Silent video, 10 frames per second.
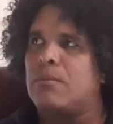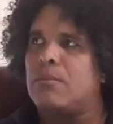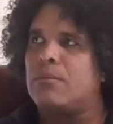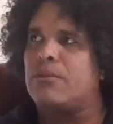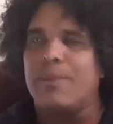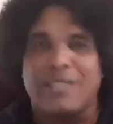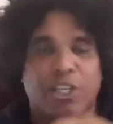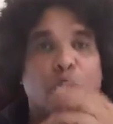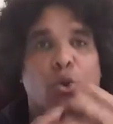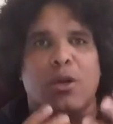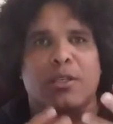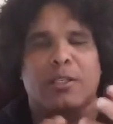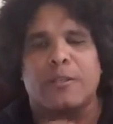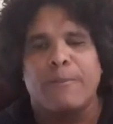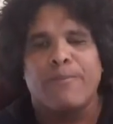Timothy
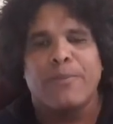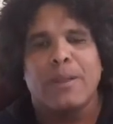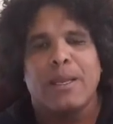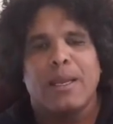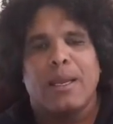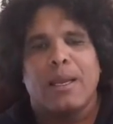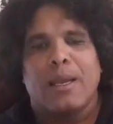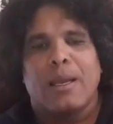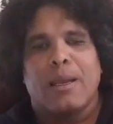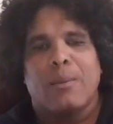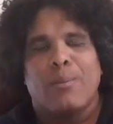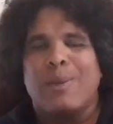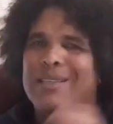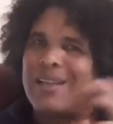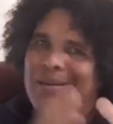Jonas is
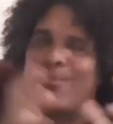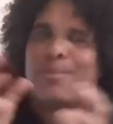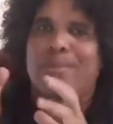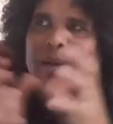a kind